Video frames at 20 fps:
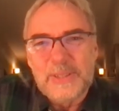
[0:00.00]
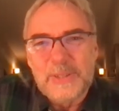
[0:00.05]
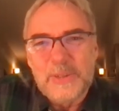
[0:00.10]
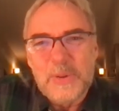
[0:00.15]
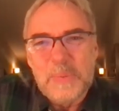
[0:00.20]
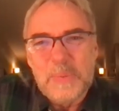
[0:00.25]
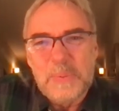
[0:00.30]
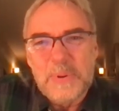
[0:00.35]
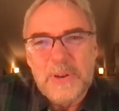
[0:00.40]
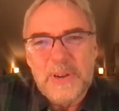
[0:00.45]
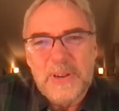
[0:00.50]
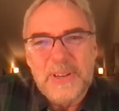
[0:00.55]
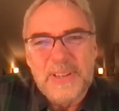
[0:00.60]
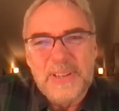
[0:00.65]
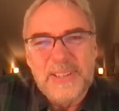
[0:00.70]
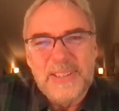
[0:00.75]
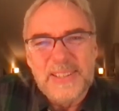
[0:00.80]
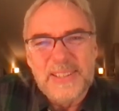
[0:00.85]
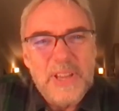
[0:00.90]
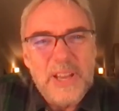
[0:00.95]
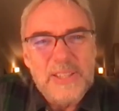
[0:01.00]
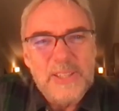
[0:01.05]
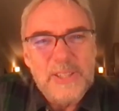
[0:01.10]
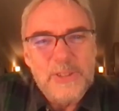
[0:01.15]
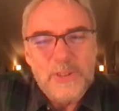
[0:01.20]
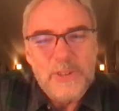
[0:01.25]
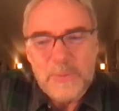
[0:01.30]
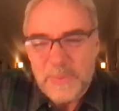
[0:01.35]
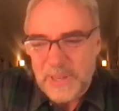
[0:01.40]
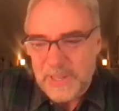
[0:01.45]
Super. That's a
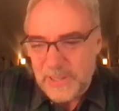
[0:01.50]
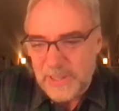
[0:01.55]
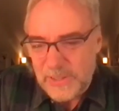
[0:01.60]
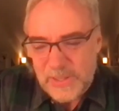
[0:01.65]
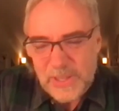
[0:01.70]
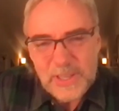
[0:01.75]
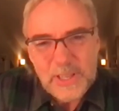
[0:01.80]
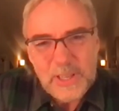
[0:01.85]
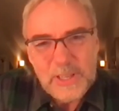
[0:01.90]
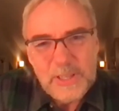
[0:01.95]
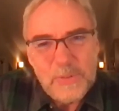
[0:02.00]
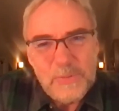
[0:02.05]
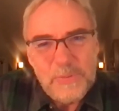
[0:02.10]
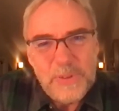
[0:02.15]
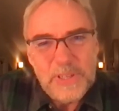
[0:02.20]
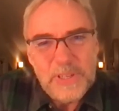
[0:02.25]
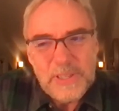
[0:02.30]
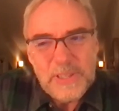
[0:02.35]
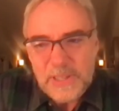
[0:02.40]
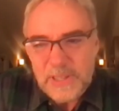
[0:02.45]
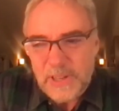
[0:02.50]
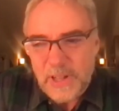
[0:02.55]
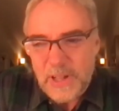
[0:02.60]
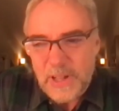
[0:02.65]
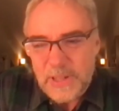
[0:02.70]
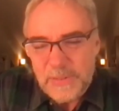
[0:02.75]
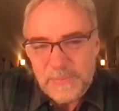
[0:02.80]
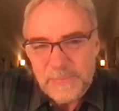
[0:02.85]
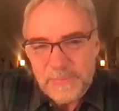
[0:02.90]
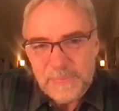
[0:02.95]
tremendous thing. And you finished it
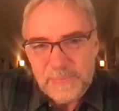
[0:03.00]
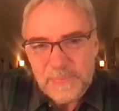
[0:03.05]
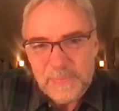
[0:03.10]
all?